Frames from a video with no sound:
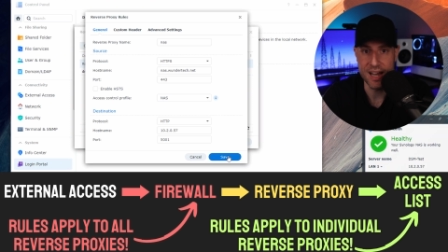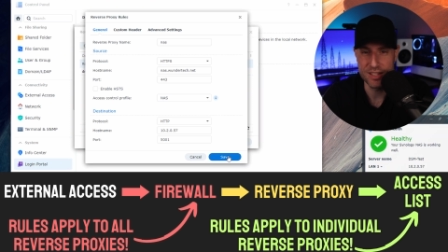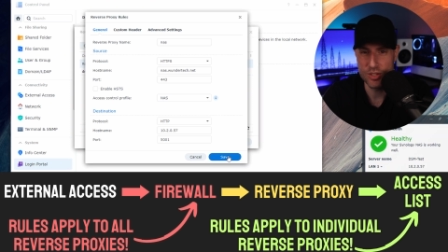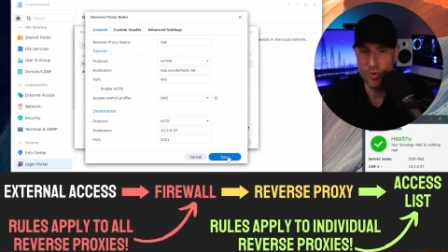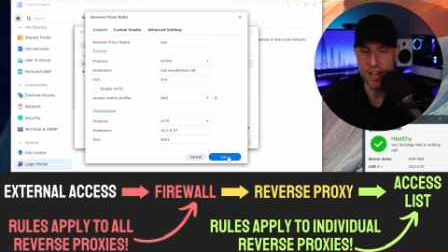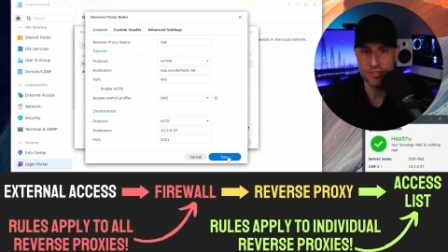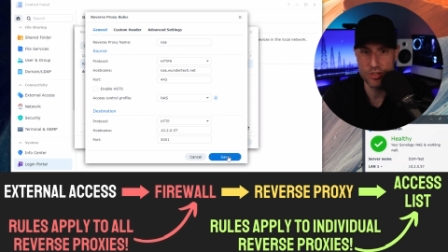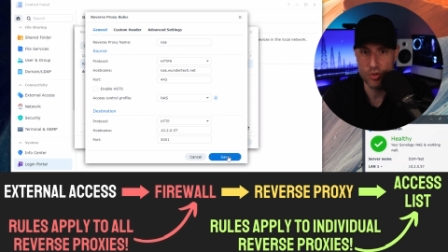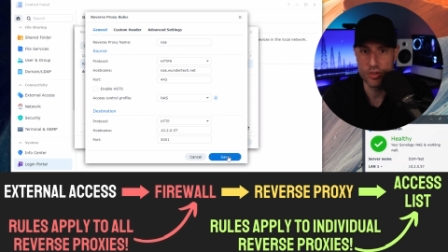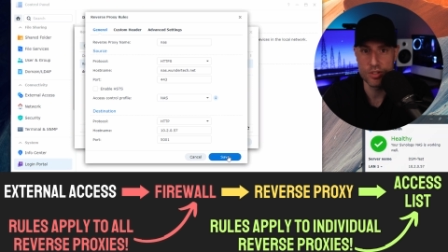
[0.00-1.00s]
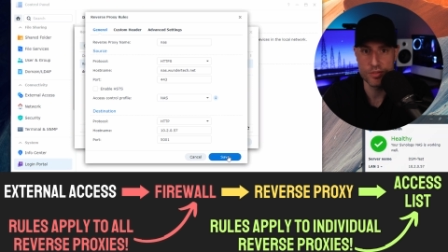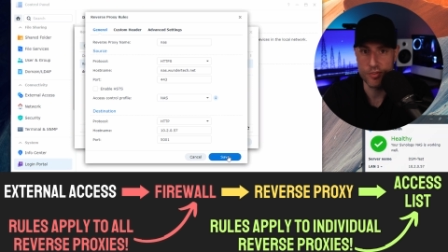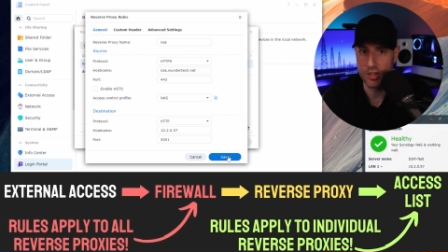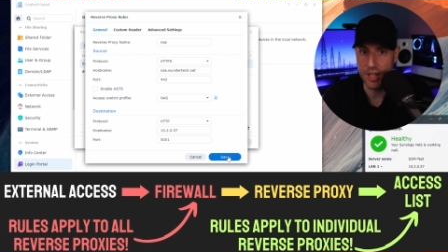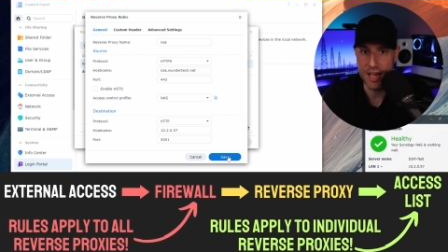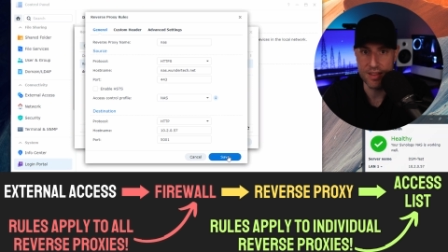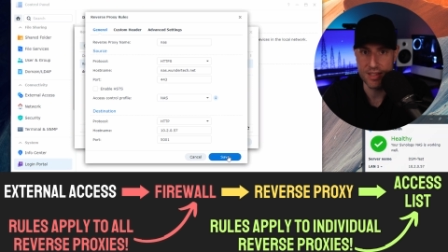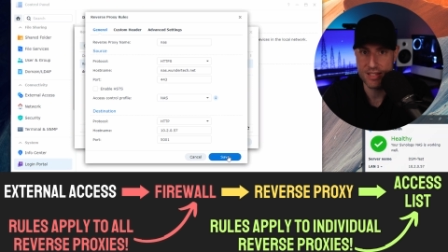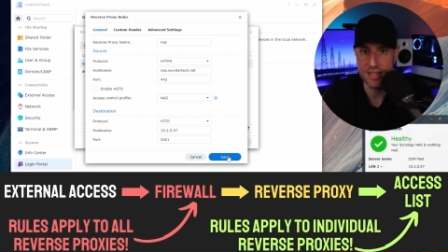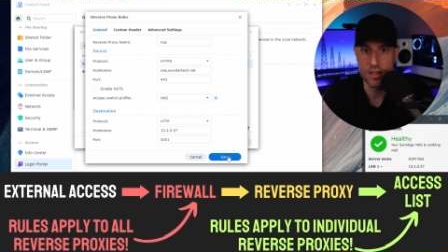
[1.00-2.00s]
I do have tutorials for a lot of
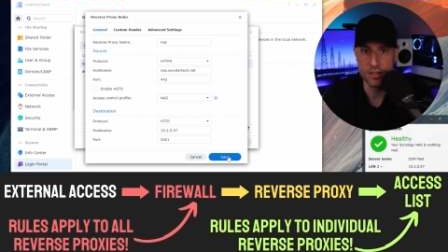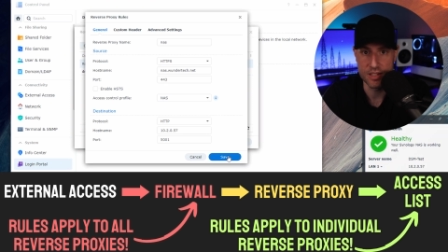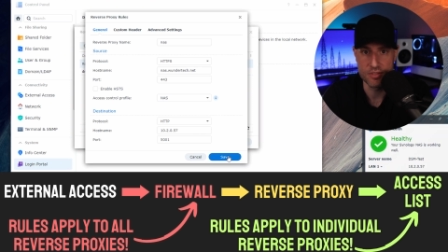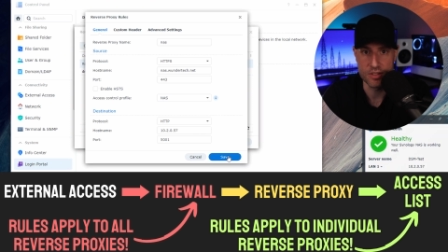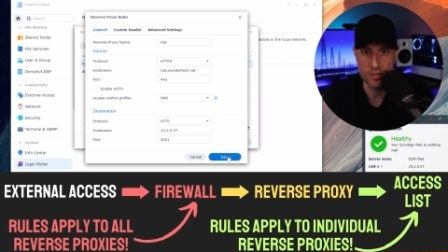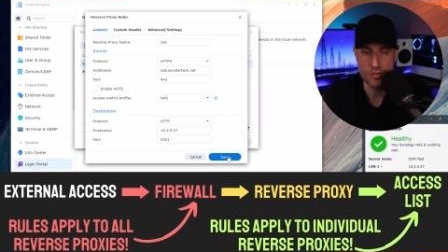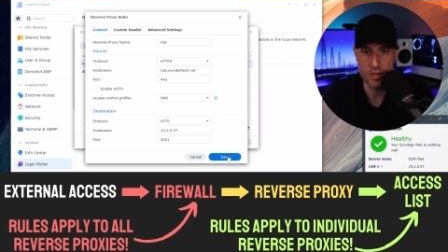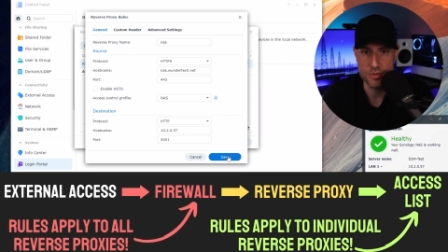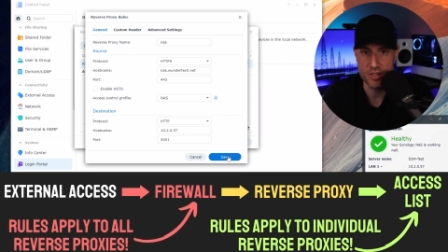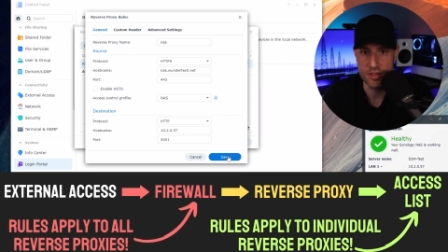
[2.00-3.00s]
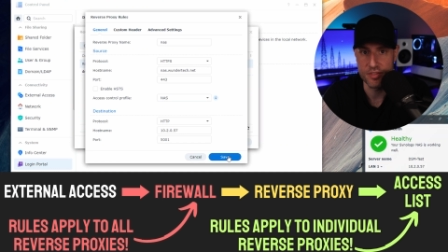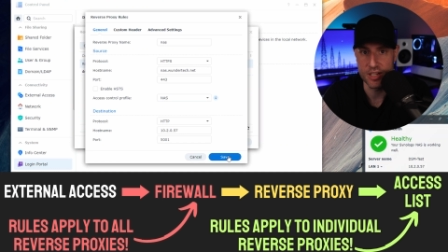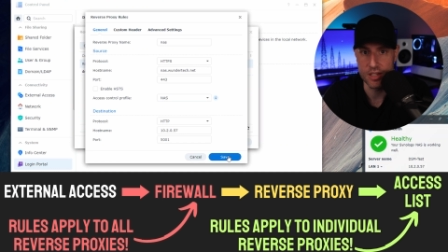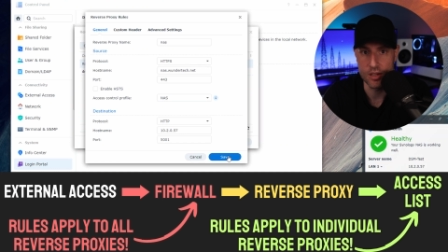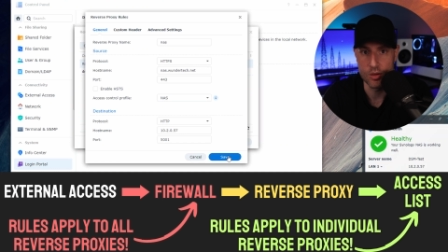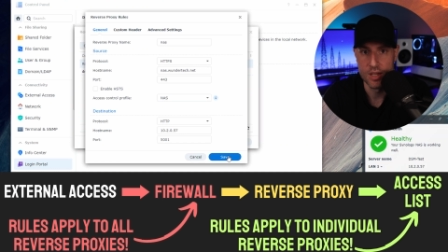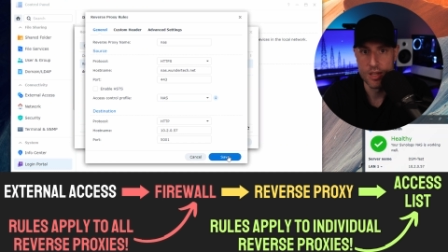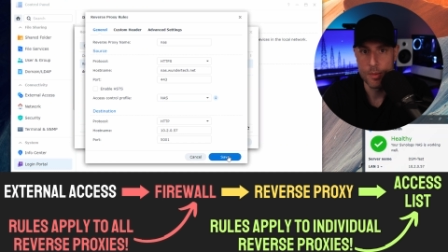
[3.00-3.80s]
this that I'll leave in the description of the video.